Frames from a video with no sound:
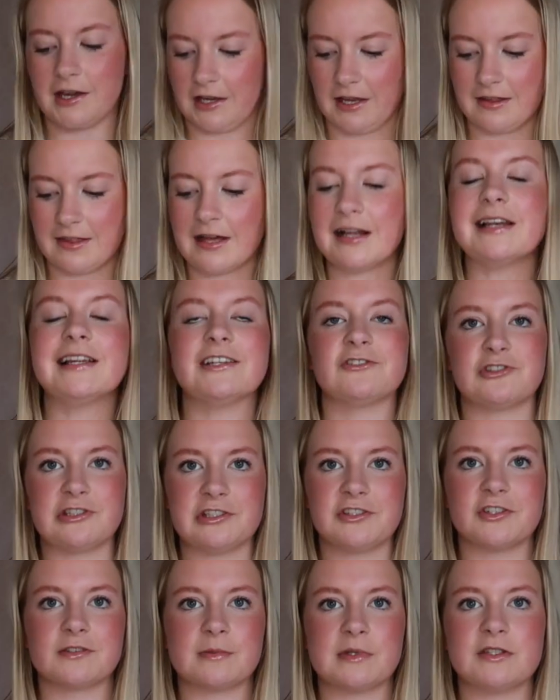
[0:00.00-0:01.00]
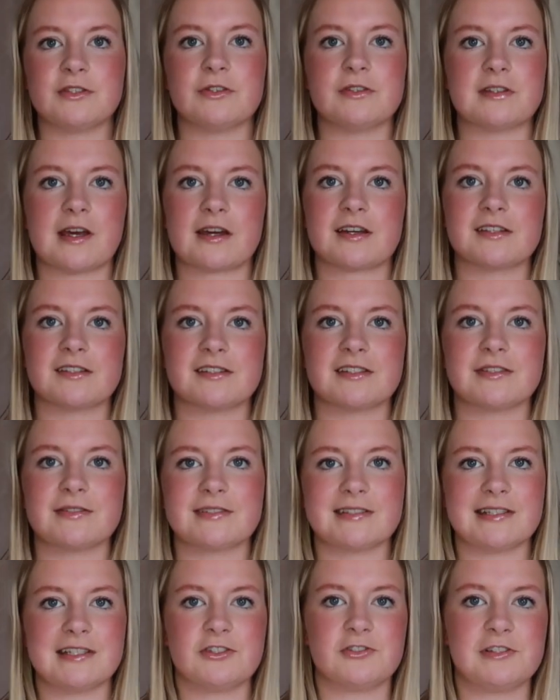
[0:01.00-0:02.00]
Okay, that literally took me 2 seconds. It
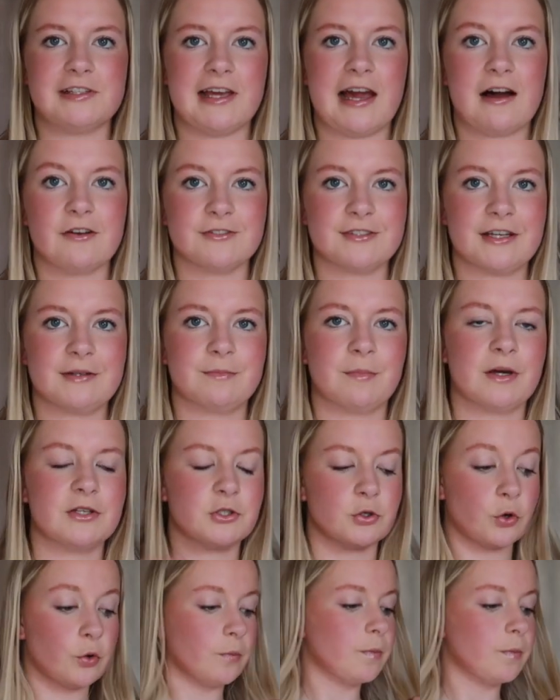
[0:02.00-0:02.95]
was literally outside my door.